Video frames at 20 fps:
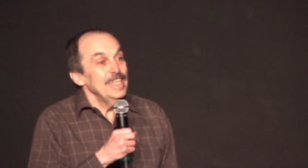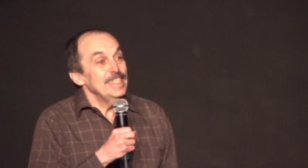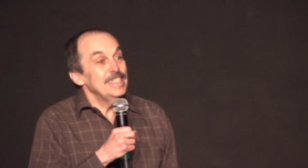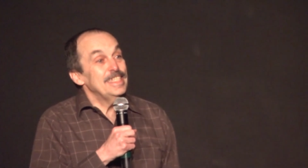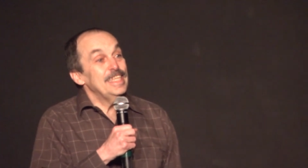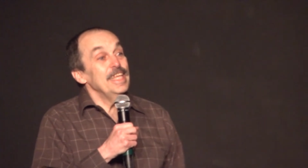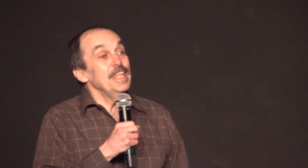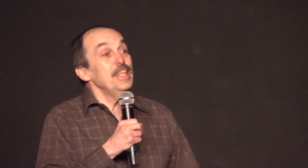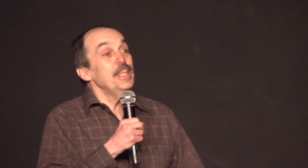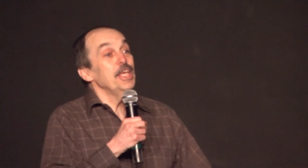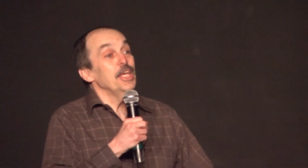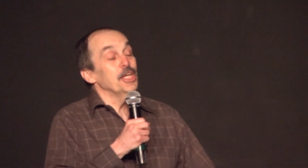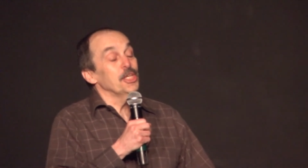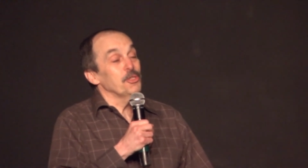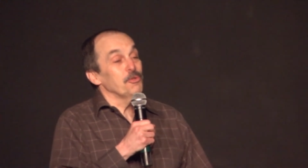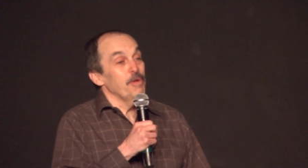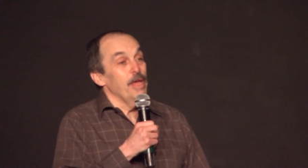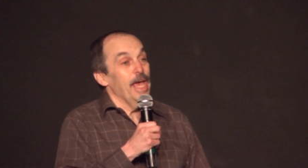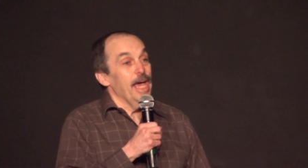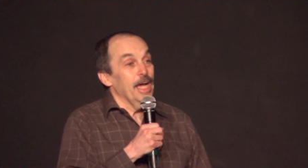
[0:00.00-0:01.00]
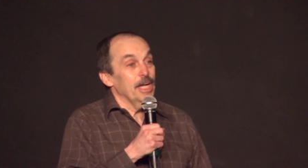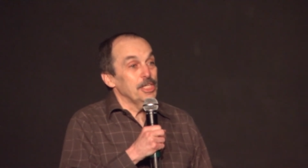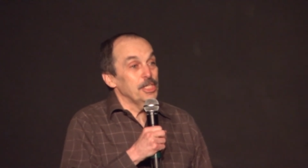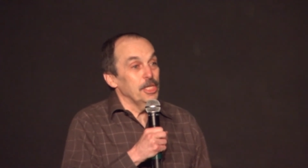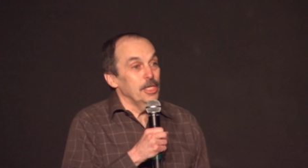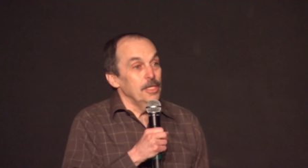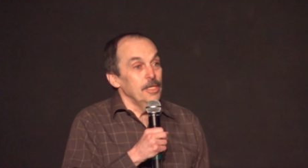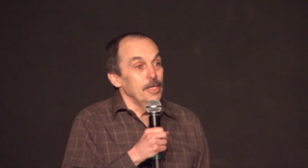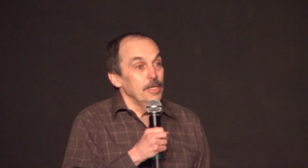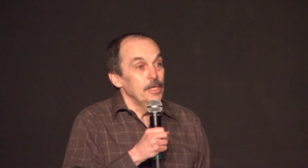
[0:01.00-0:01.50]
Cynthia's
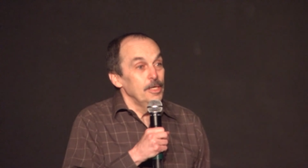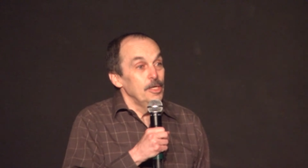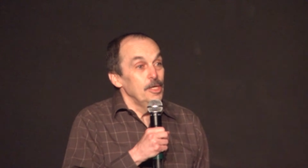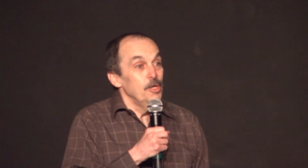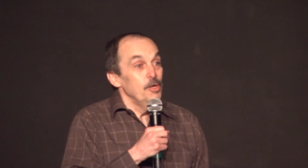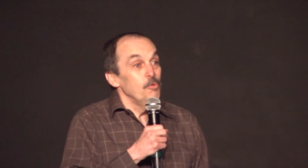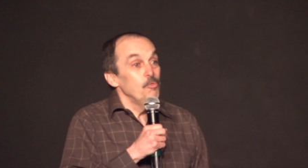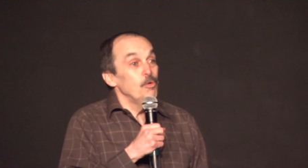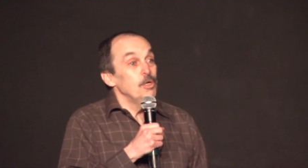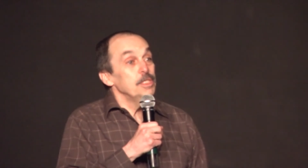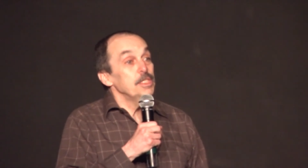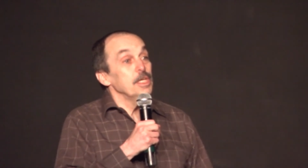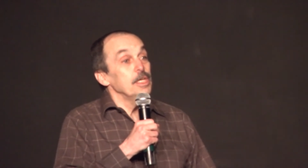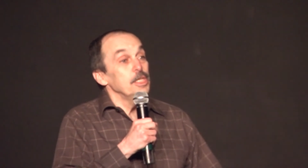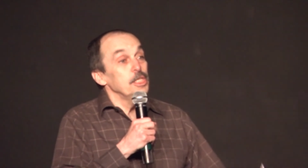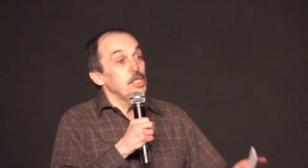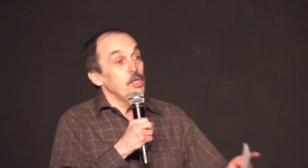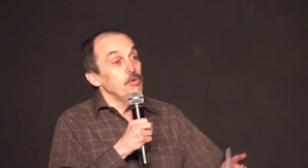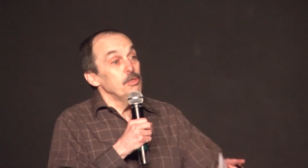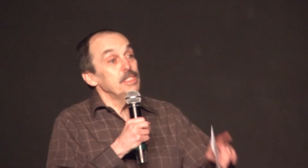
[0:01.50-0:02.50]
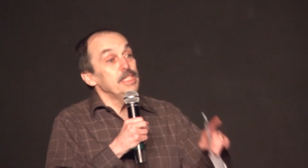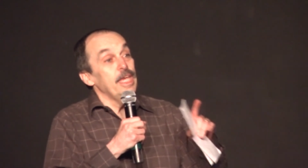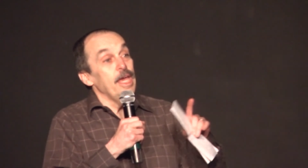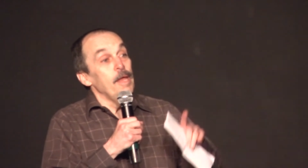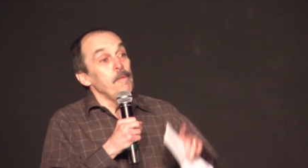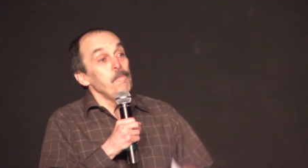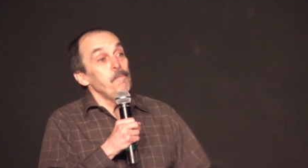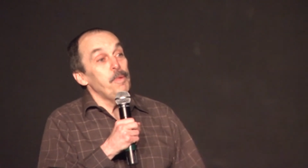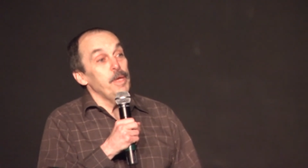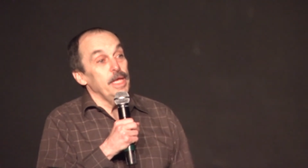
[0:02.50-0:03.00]
reaction was she was
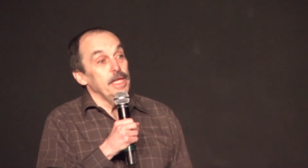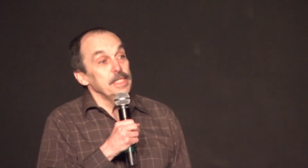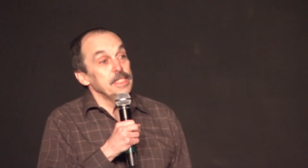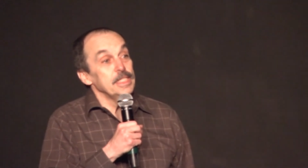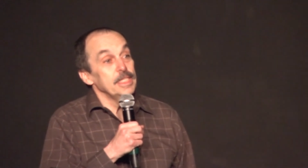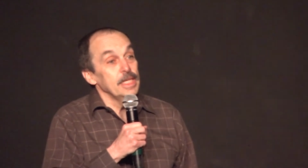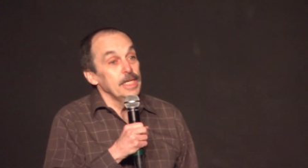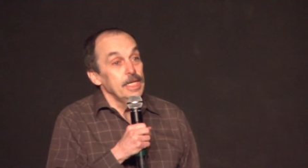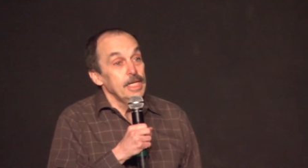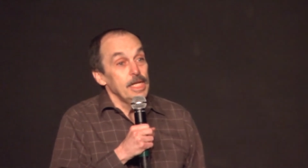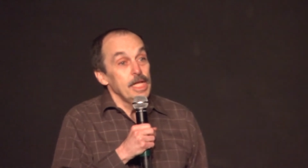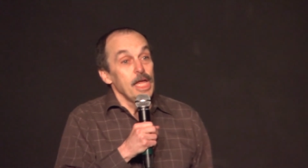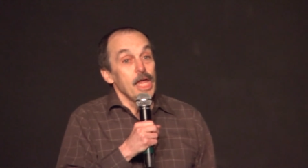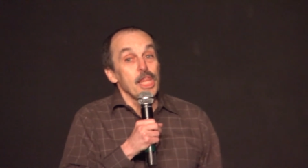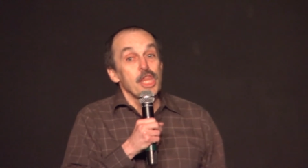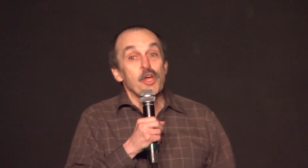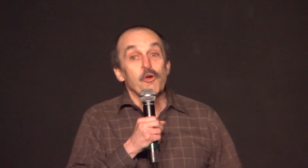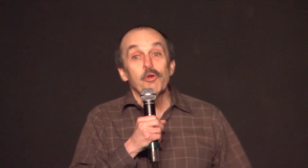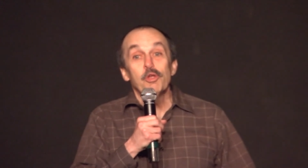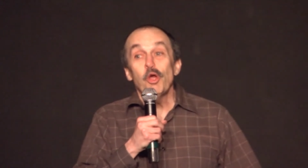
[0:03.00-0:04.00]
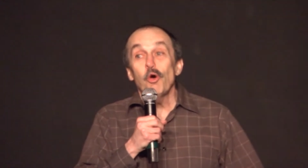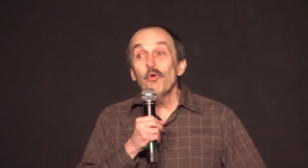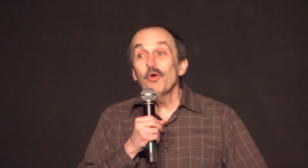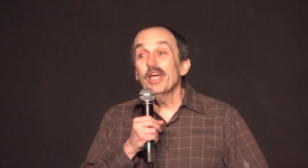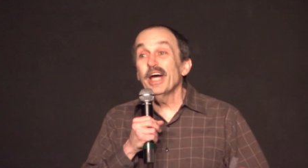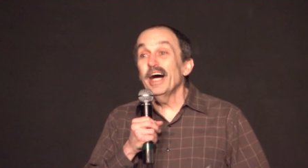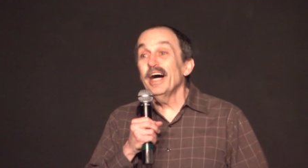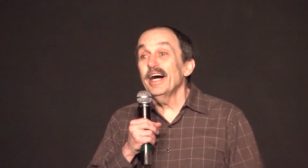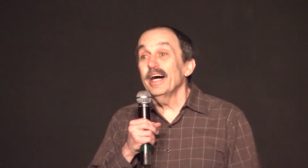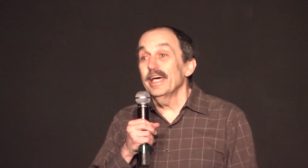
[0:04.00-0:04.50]
again pissed there were no
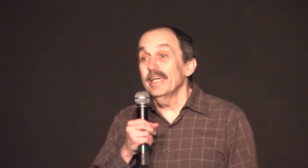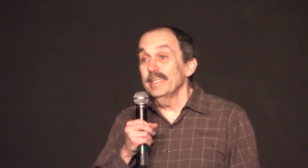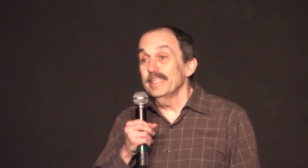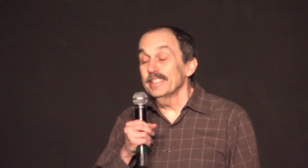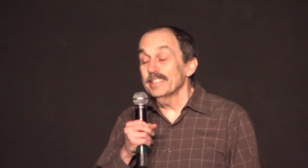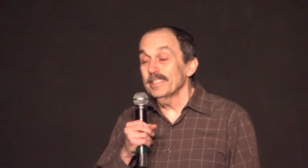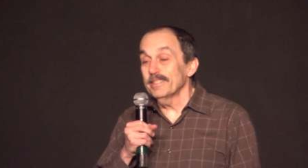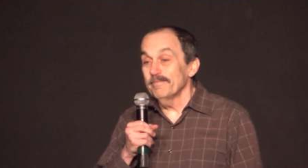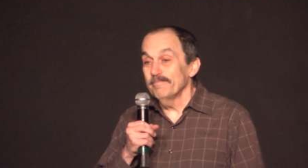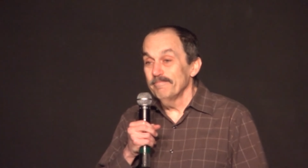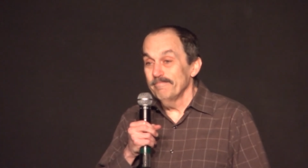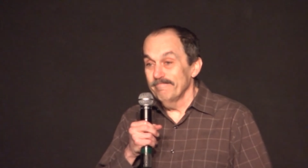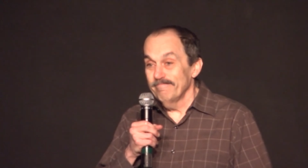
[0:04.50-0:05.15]
guys.